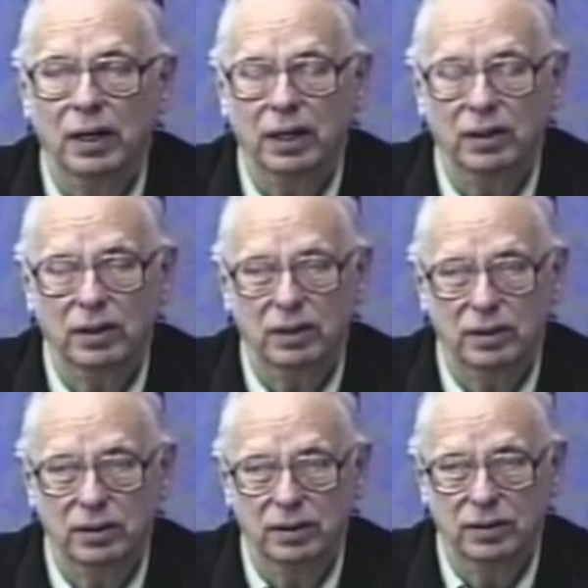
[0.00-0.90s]

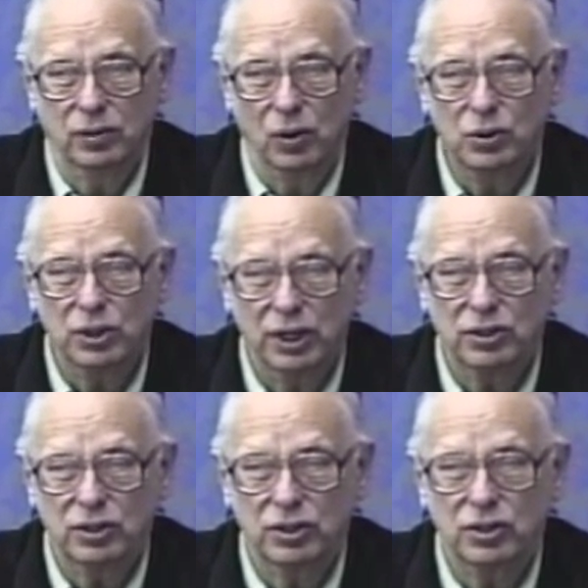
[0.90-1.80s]
In those
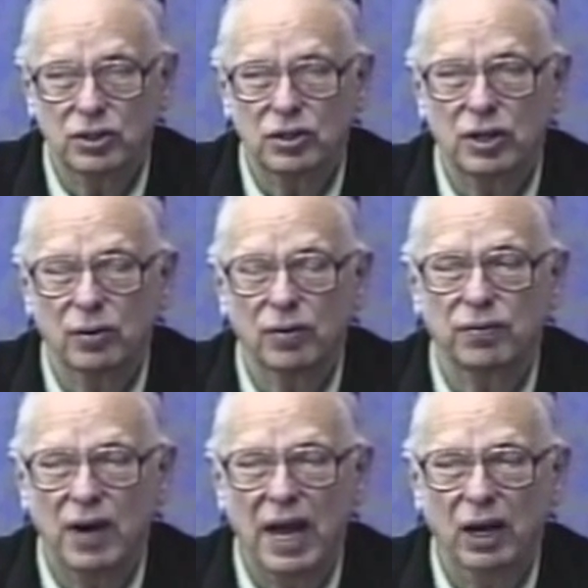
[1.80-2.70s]
instances, they were
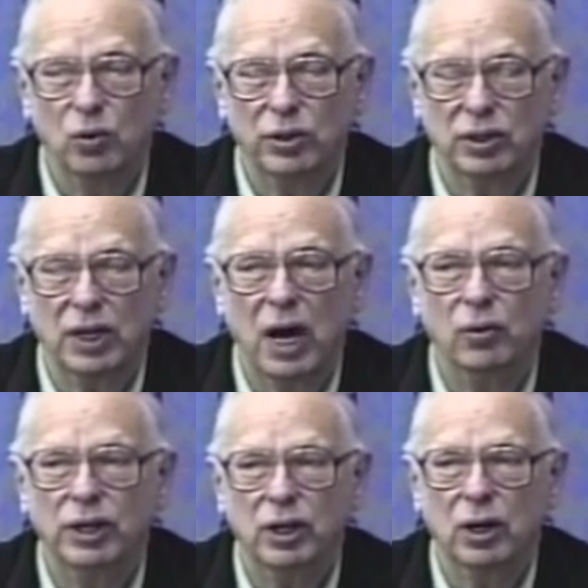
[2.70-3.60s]
filed with the
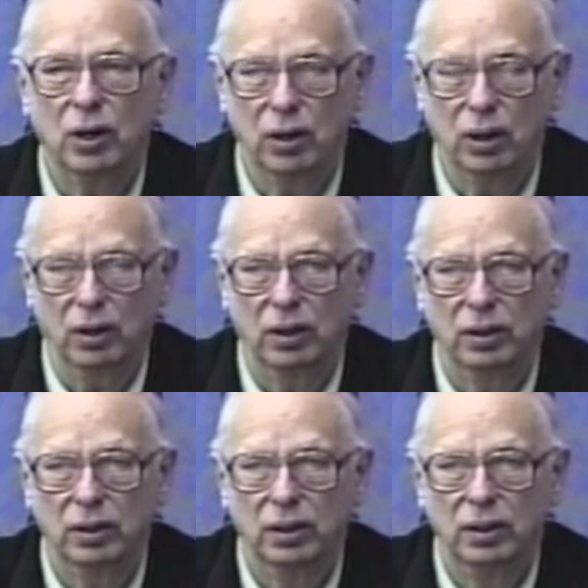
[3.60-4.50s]
county
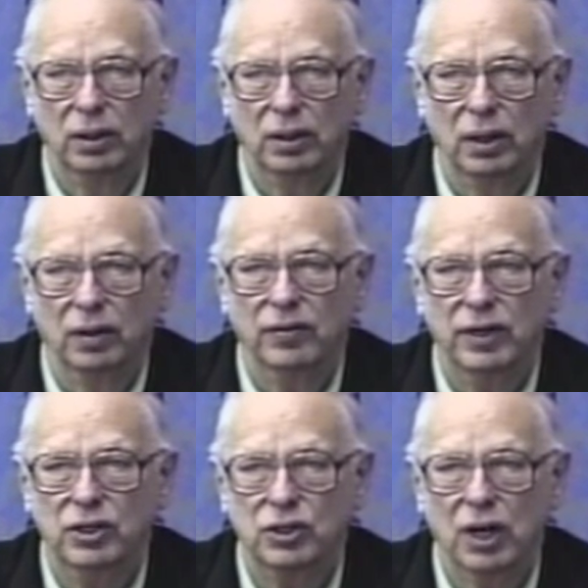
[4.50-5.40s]
clerk of
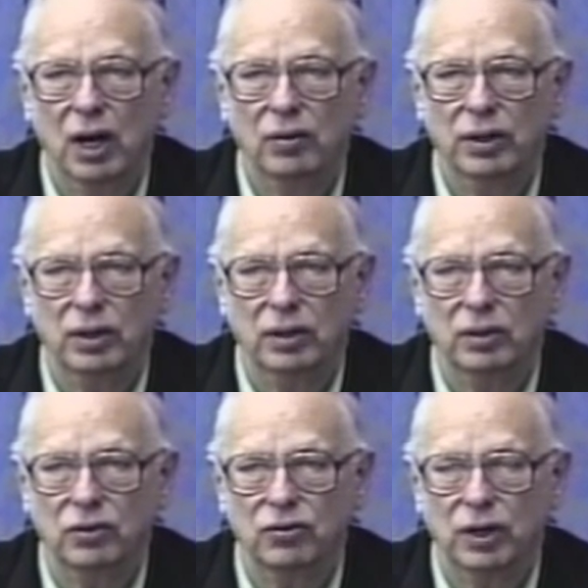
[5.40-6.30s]
each county
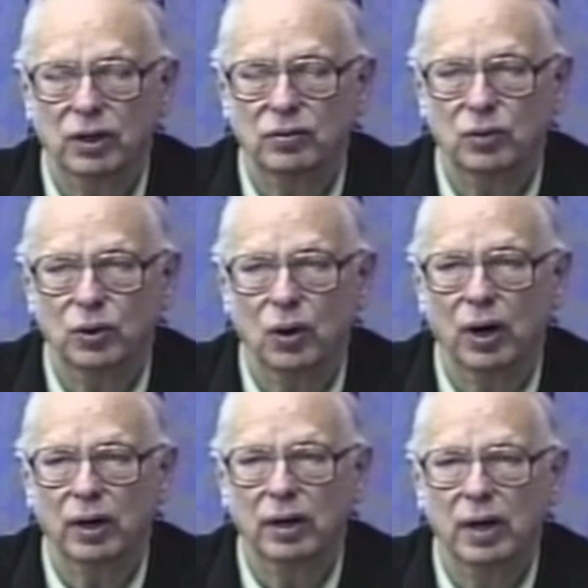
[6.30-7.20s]
in the state of New
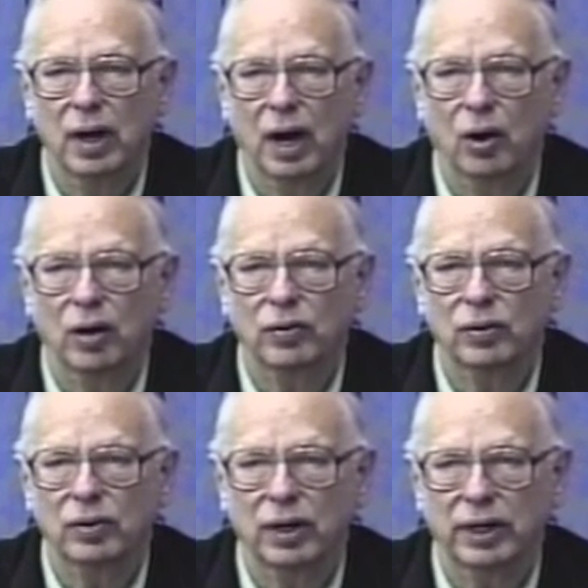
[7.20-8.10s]
York.
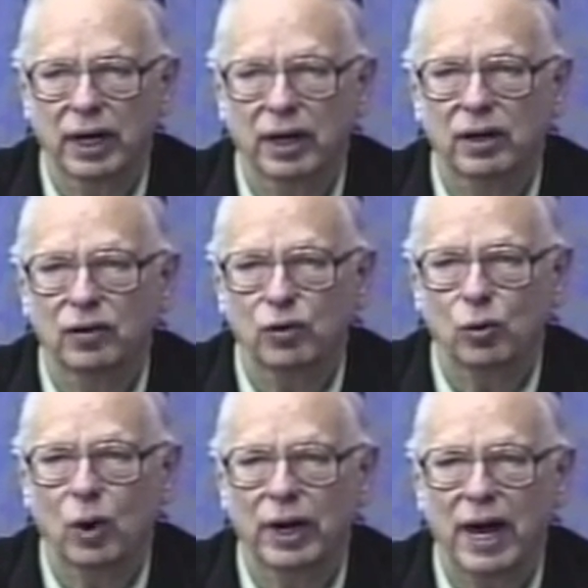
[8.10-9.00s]
However, again, if
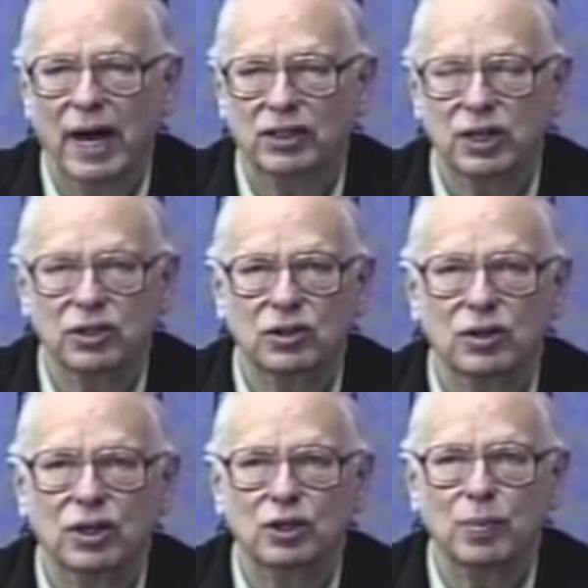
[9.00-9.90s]
you want access
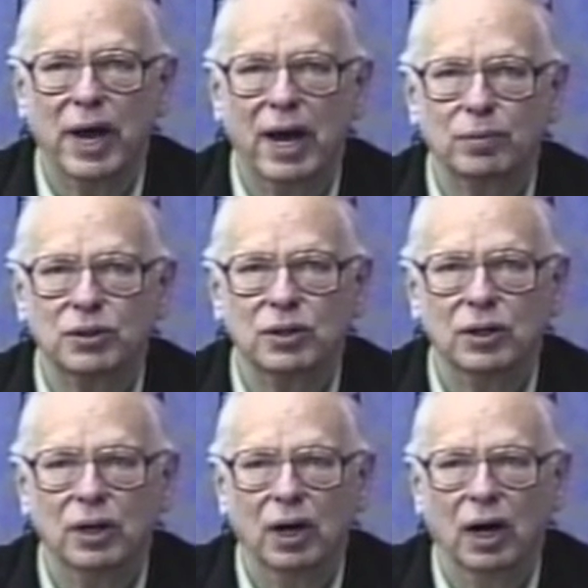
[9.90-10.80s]
to these maps,
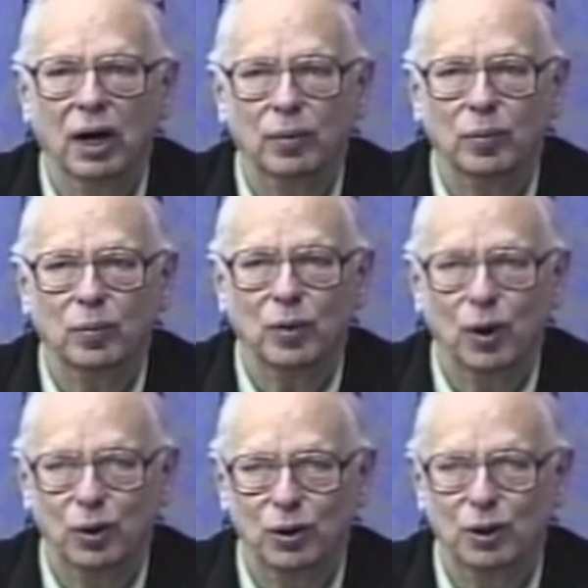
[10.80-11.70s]
um,
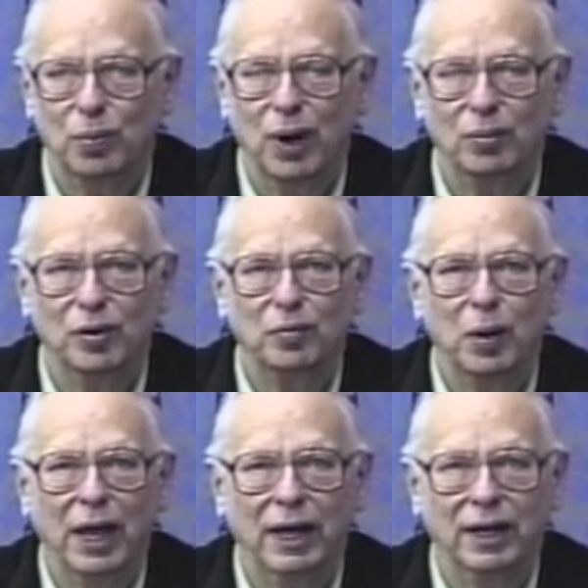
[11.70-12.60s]
go to the Department of
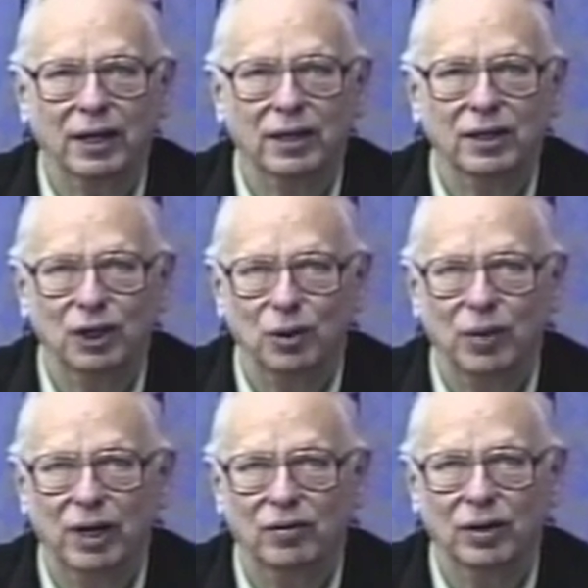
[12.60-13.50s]
Planning in
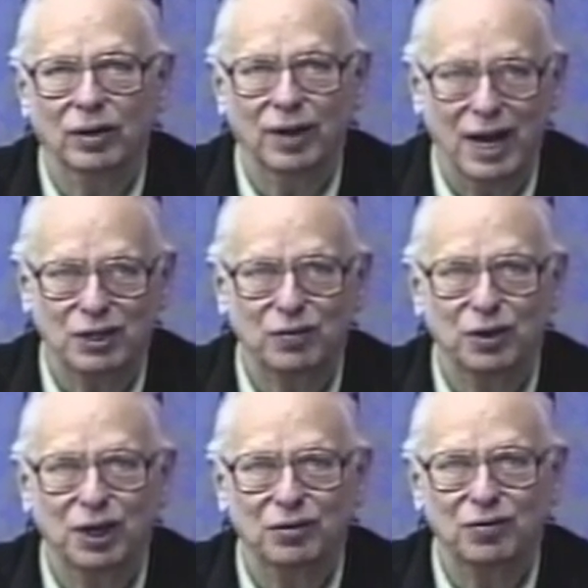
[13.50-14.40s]
Mayville. Ask for
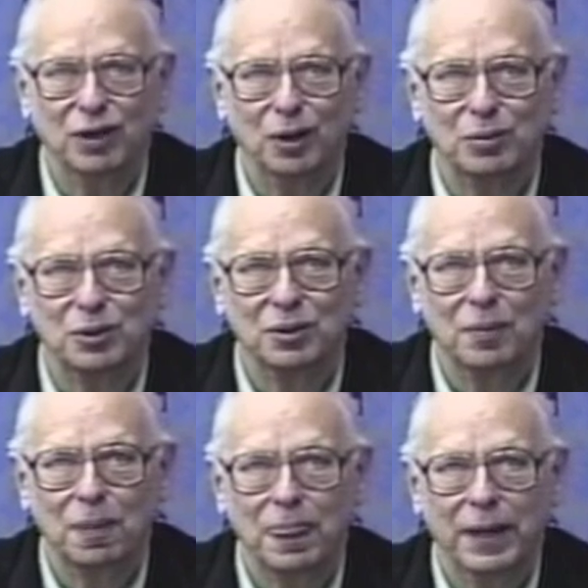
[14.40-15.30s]
Dave Phillips,
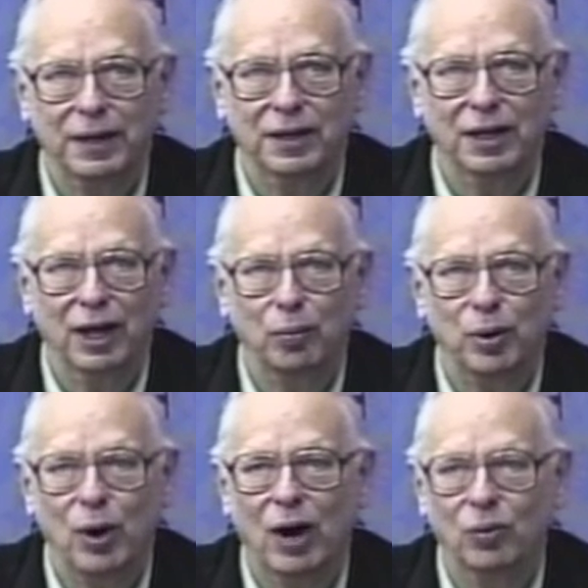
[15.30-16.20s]
and he'll help
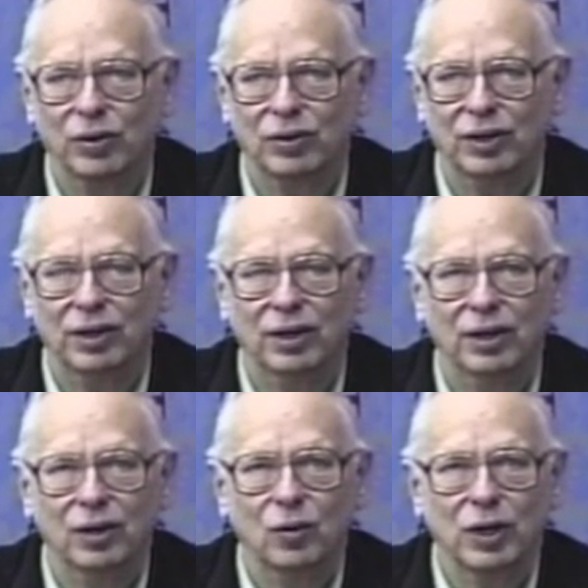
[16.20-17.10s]
you out with the
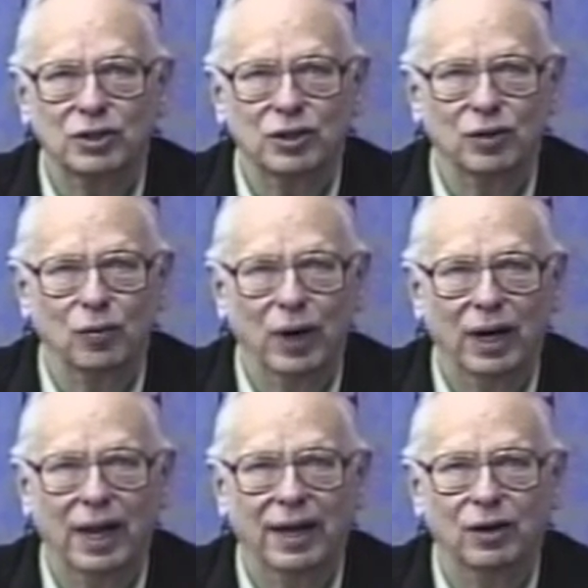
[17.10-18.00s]
question of
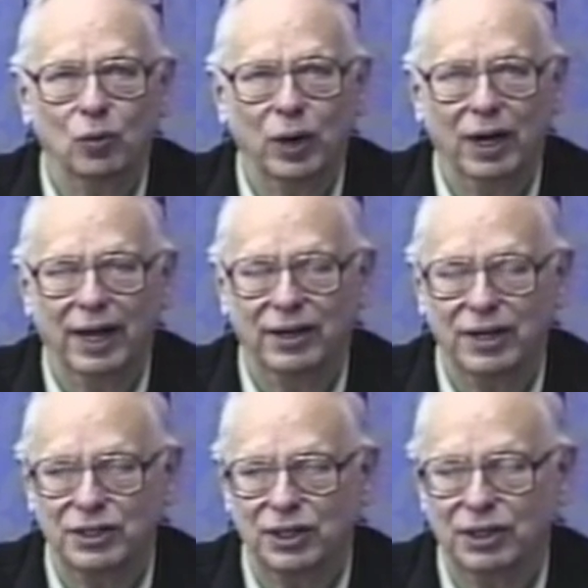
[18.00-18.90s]
wetland and wetland
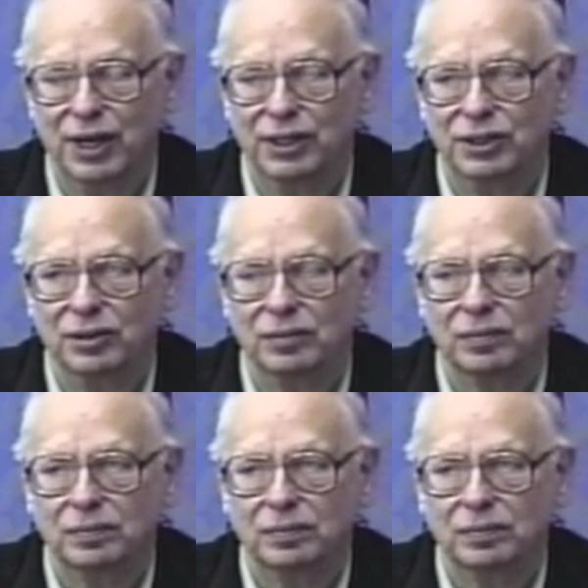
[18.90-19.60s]
designation.